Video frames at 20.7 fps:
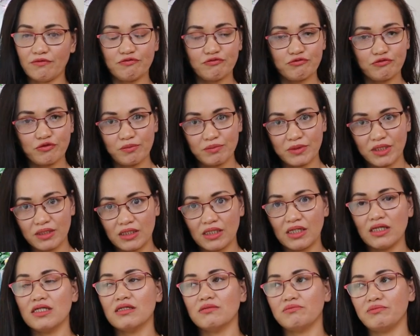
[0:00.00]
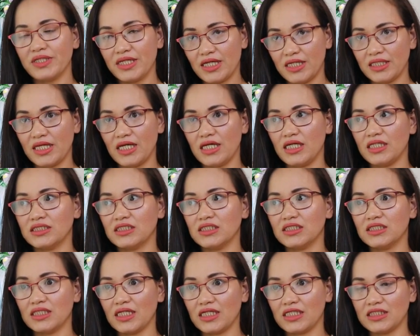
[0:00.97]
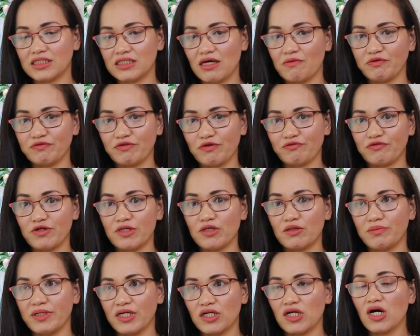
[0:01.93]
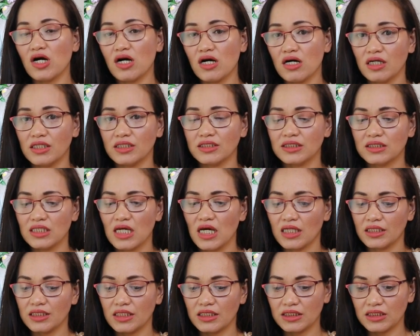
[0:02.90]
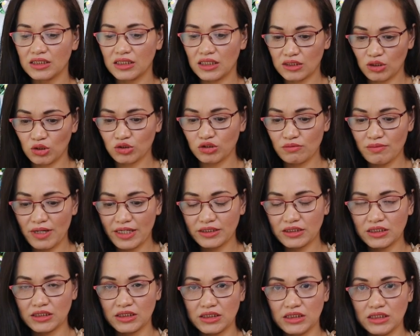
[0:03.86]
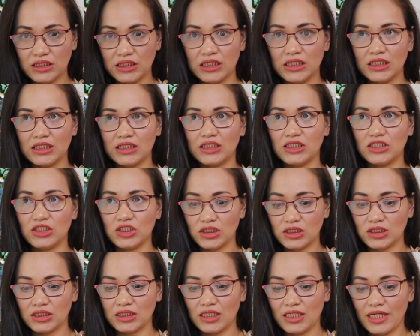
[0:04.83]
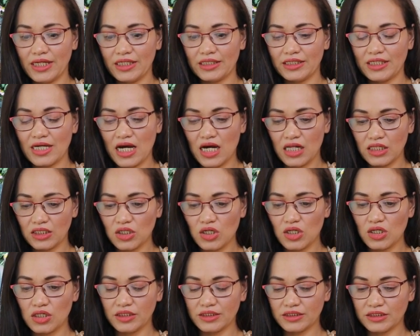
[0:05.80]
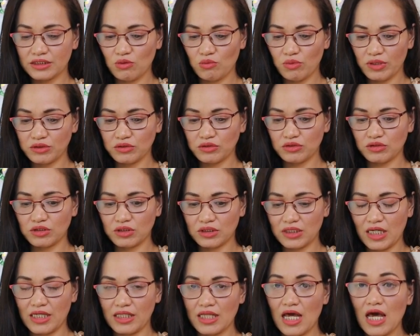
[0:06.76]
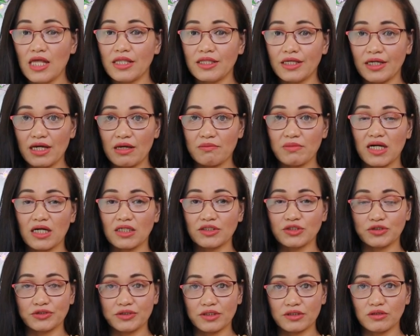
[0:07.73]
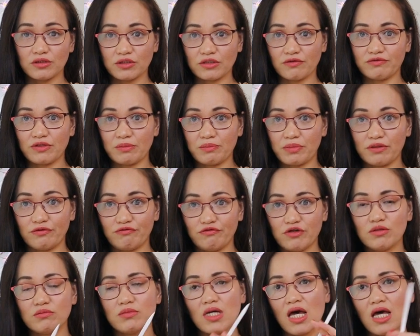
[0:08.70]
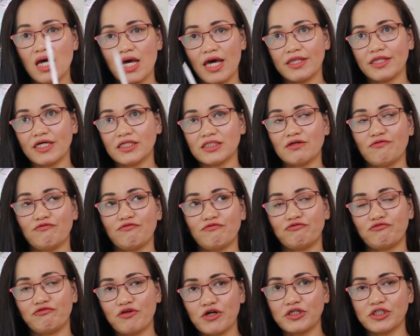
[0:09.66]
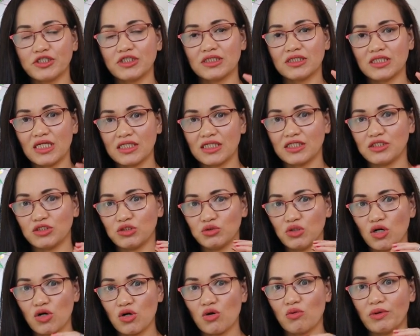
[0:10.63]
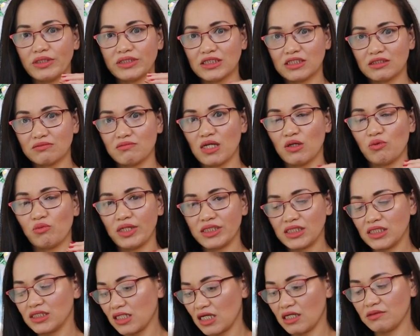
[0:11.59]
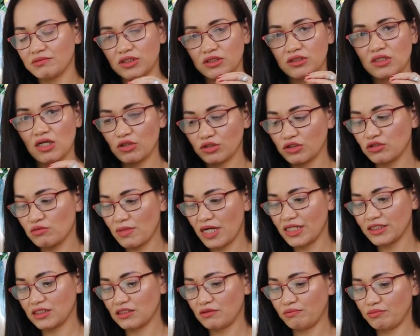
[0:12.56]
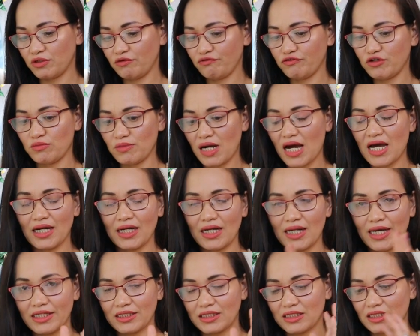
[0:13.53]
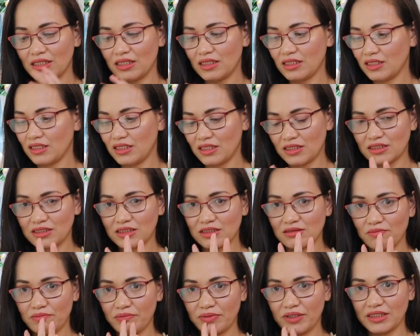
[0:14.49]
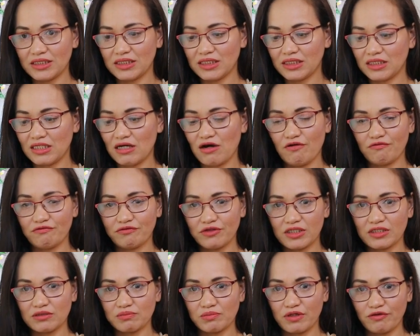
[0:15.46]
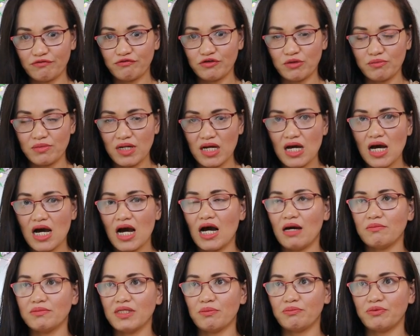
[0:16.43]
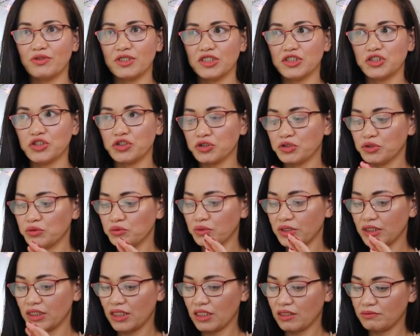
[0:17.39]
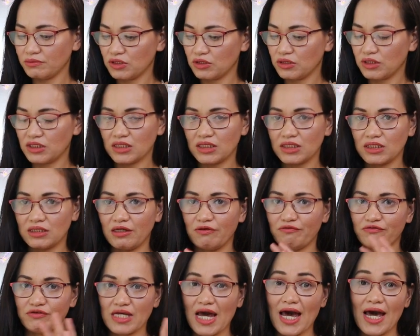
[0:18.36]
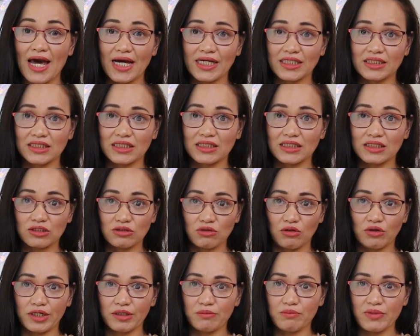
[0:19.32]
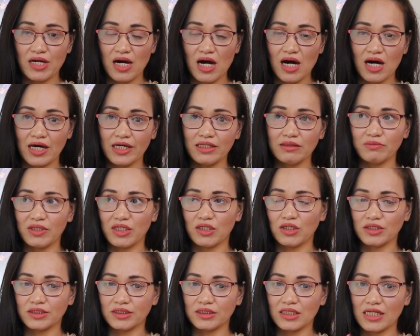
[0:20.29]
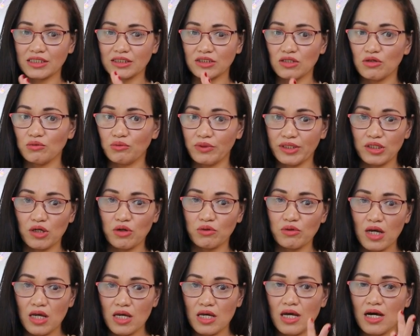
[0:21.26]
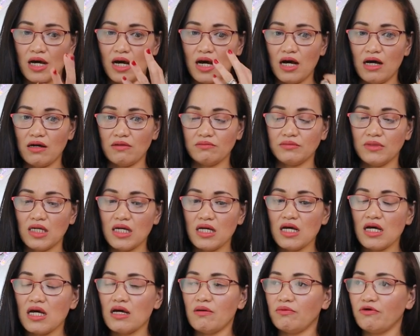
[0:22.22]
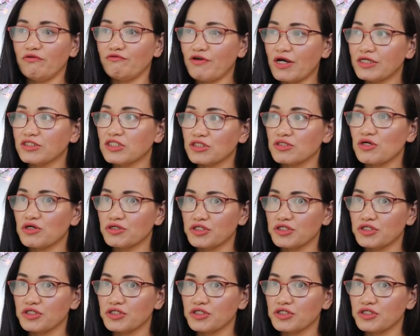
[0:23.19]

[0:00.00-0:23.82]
from the beginning, just like a snap of the finger because this is an atomizer. It just like the alcohol is the one who sustain the chemicals or the notes of the perfume and that's the first thing that you always smell when it comes to the atomizer perfume. I like this simplicity of this perfume i'm not pretty sure when it comes to this it, if it has a story behind because as all we know um francis